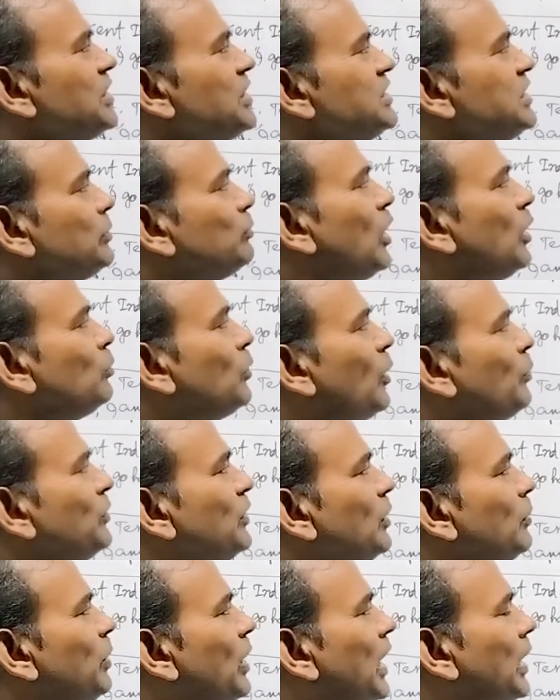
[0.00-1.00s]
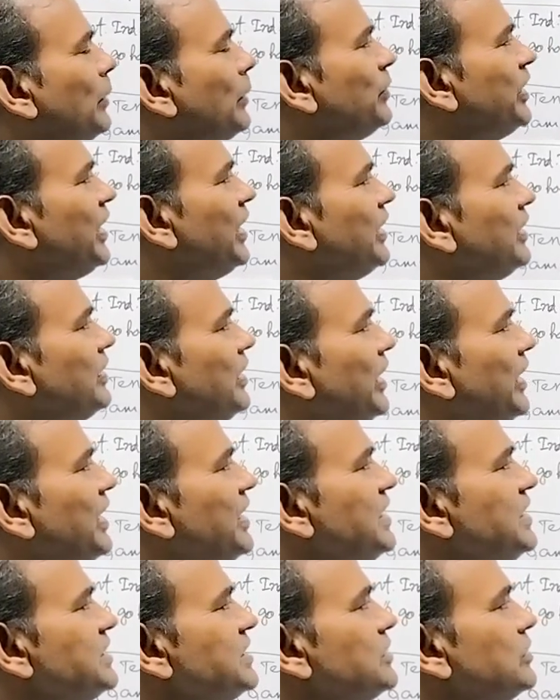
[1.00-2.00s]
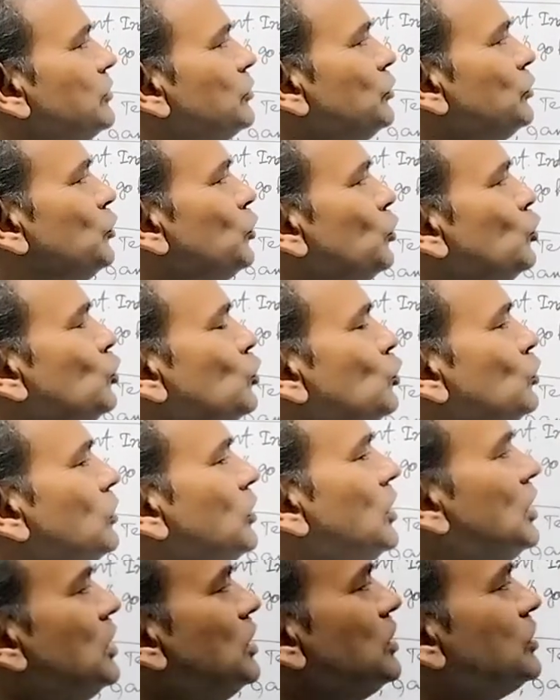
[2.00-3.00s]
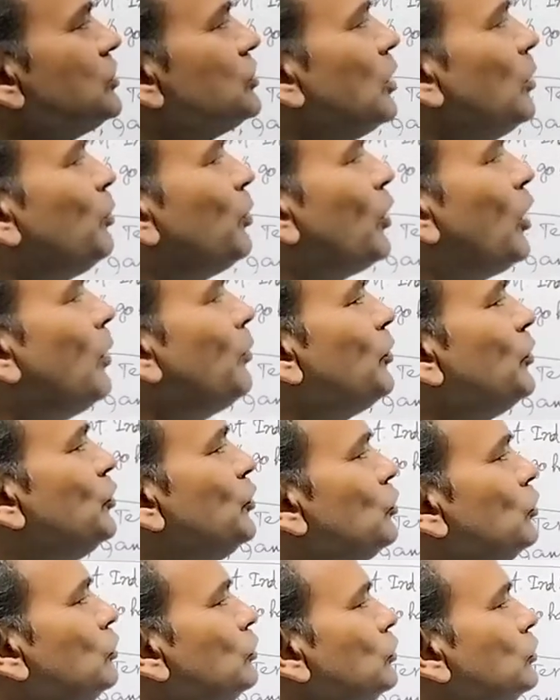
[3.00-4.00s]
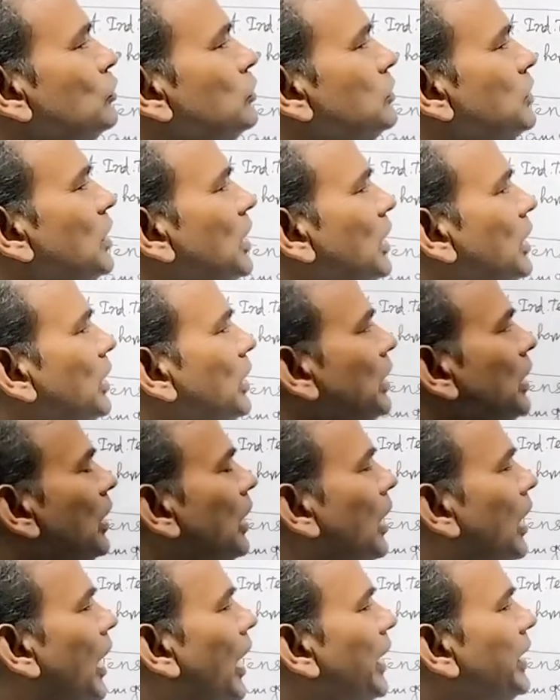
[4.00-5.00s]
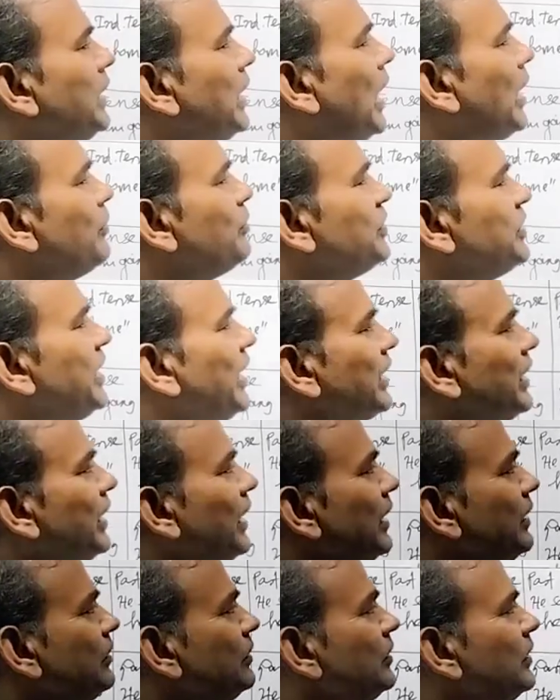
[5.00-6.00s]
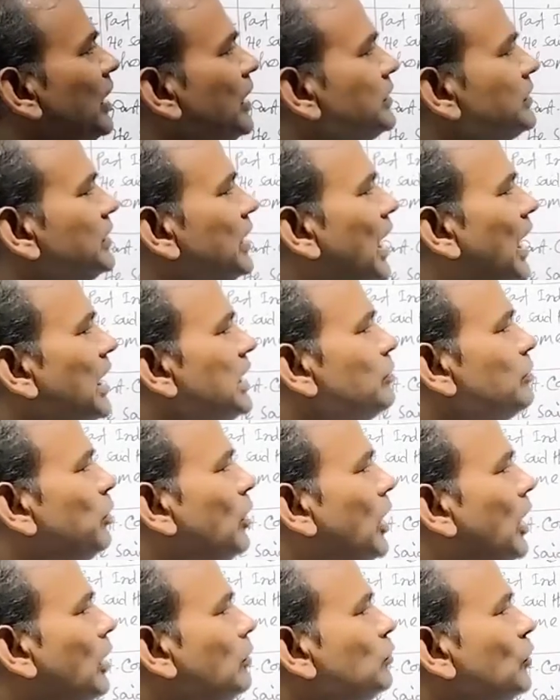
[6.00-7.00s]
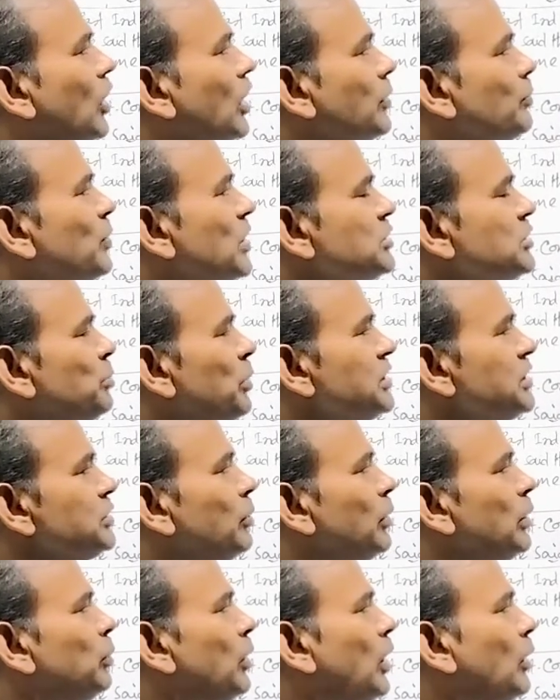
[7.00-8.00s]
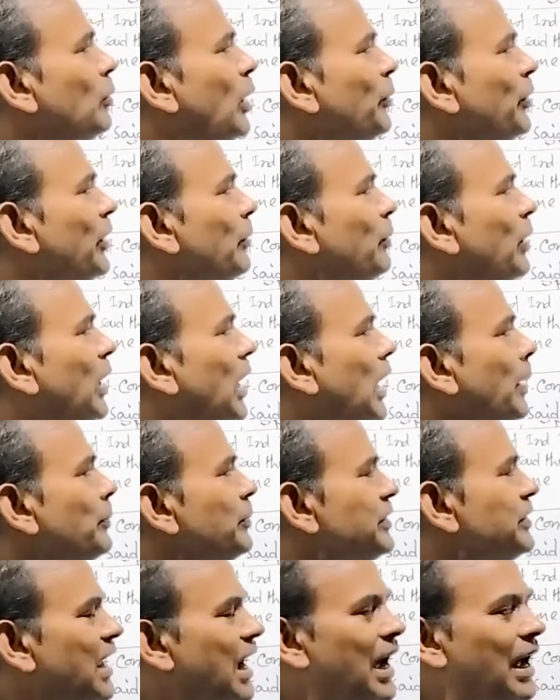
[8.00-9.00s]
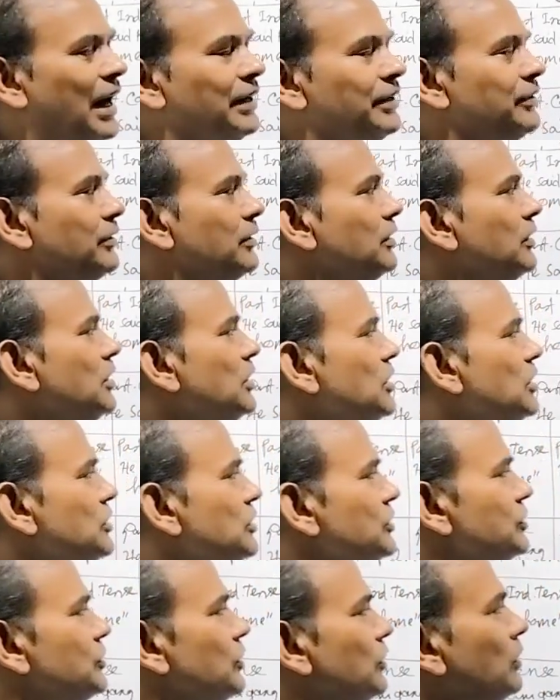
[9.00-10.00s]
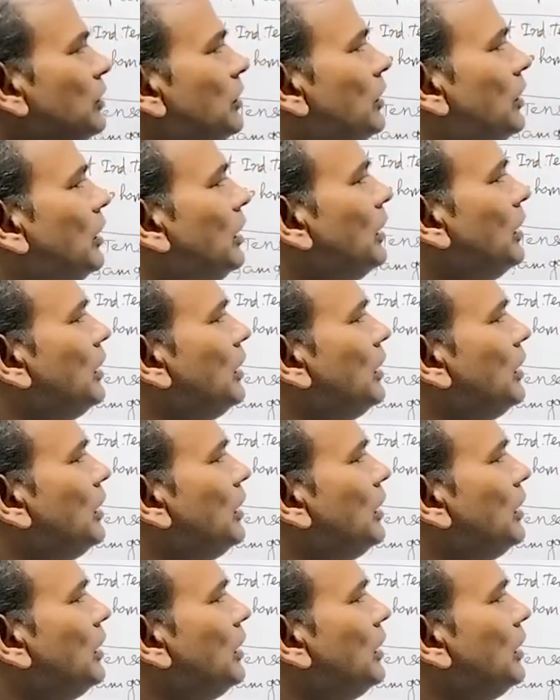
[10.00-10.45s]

basic form of the verb did is do. So from do I have taken the third form or past participle form of the verb done. So